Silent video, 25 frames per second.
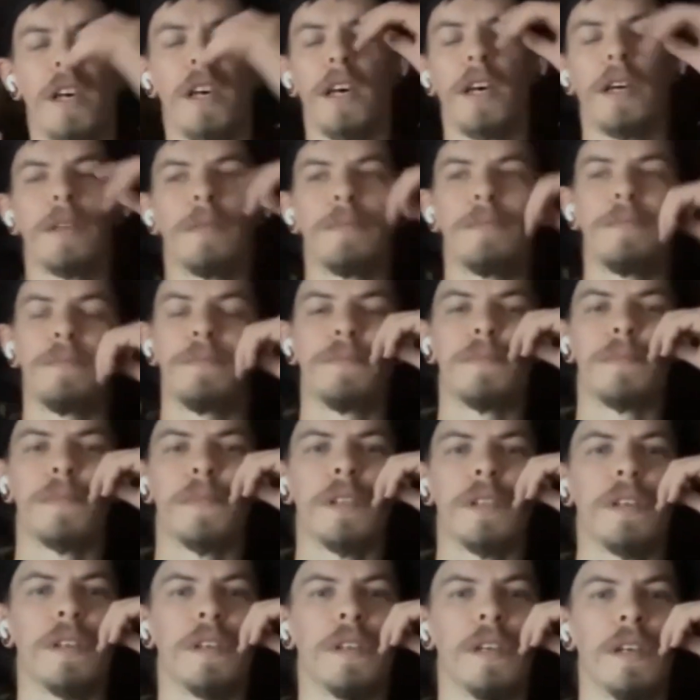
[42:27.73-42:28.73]

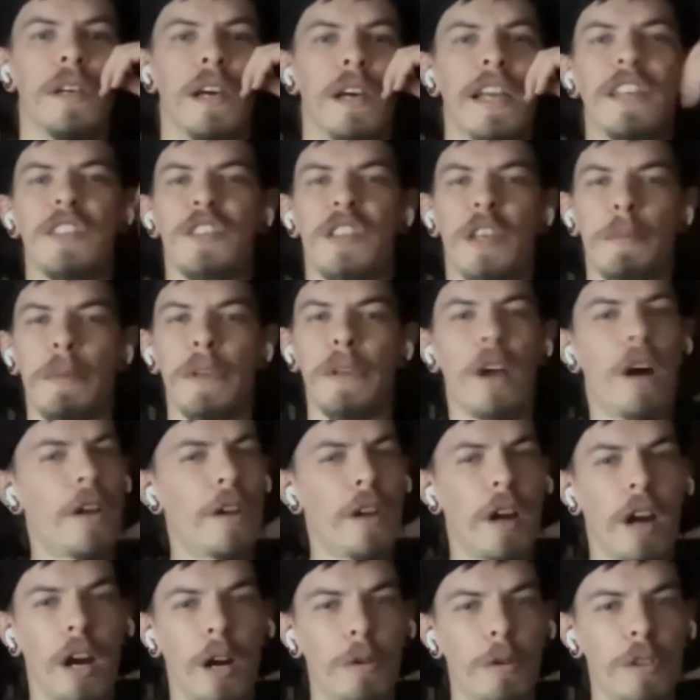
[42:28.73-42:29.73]
I guess like
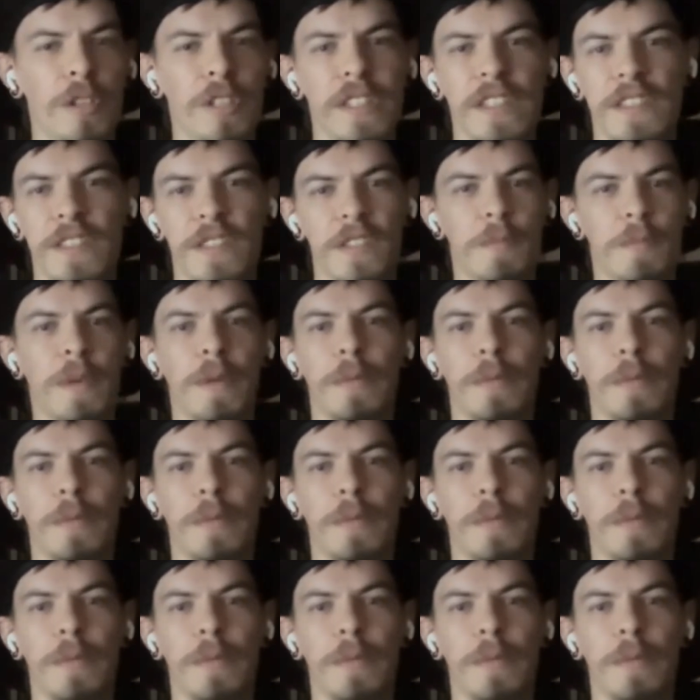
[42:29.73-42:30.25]
beyond our releases,